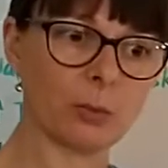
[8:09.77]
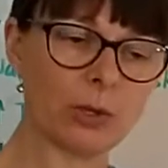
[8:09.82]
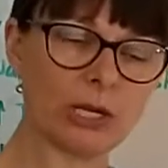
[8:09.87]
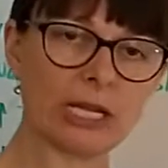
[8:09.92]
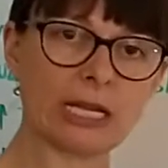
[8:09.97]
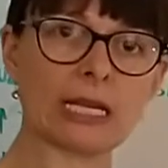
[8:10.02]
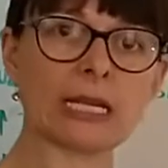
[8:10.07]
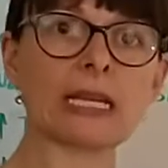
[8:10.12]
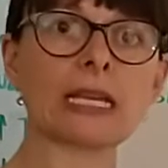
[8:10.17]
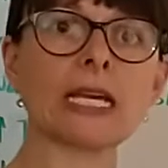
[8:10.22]

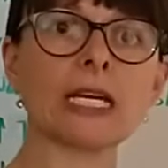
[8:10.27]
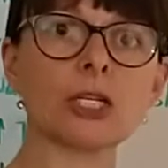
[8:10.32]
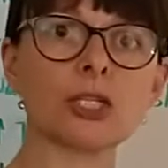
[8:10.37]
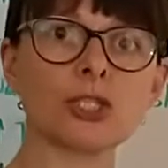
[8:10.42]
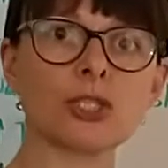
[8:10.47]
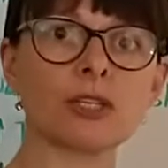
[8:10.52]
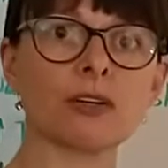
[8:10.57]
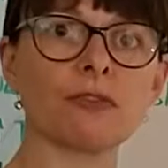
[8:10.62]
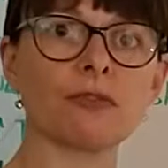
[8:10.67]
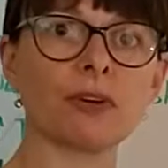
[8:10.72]
we can
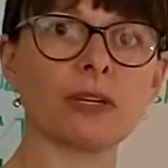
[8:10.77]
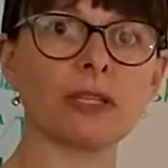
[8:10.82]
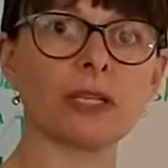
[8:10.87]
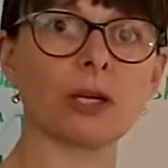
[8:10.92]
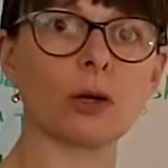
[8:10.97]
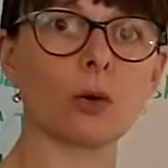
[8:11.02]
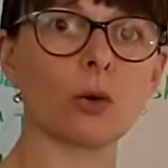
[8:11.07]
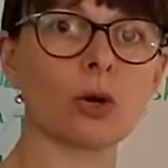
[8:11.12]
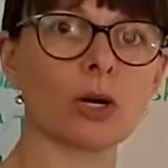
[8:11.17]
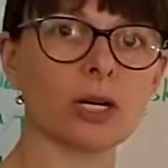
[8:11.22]
catch the
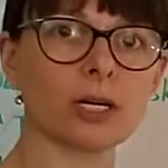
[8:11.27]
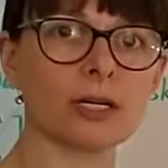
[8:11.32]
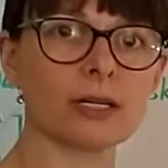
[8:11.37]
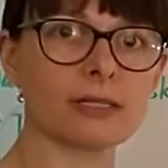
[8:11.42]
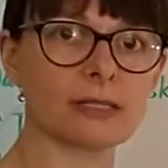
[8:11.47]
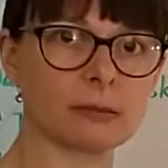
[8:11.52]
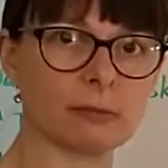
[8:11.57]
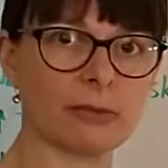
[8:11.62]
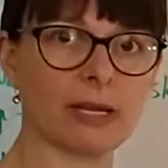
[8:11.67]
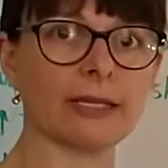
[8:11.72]
offending
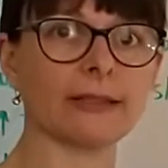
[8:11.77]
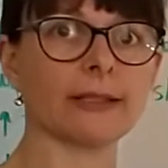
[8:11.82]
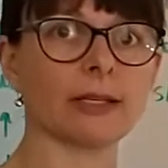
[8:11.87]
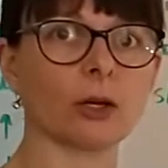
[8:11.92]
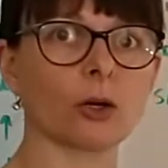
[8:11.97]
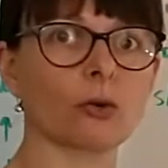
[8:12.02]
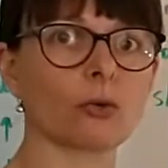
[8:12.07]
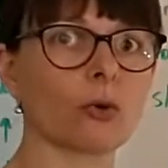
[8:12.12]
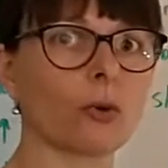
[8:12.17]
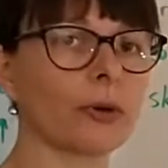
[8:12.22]
organism and
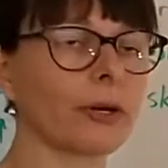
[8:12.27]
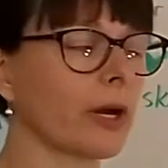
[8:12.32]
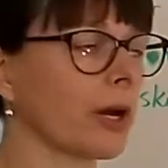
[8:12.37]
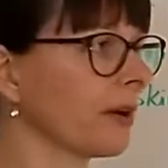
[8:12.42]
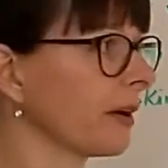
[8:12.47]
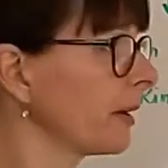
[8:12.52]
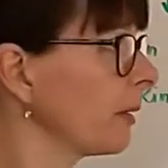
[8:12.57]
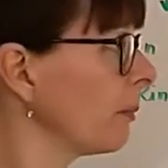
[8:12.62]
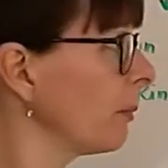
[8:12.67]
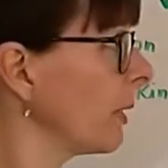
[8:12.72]
then grow it
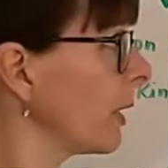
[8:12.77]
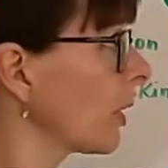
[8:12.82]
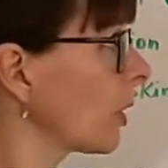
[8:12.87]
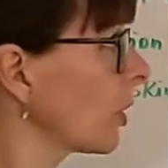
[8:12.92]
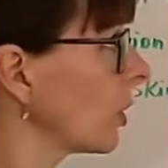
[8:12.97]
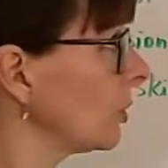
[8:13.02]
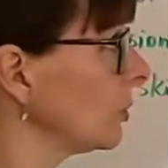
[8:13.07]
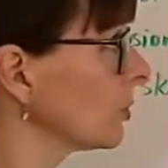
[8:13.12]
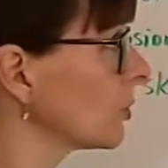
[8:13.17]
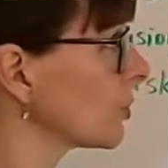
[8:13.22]
out in a blood
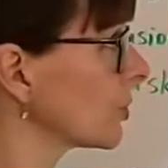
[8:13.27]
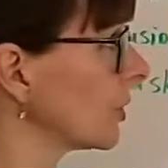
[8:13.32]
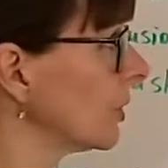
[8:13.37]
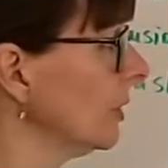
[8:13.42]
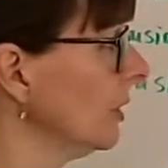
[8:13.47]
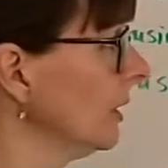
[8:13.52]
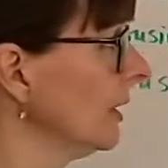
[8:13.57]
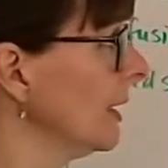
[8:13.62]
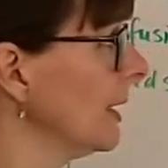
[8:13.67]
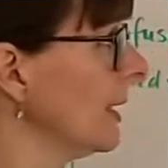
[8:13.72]

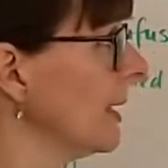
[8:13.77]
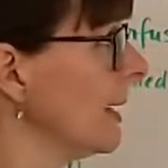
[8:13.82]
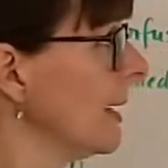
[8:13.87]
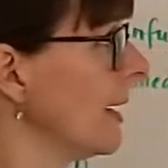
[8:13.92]
culture.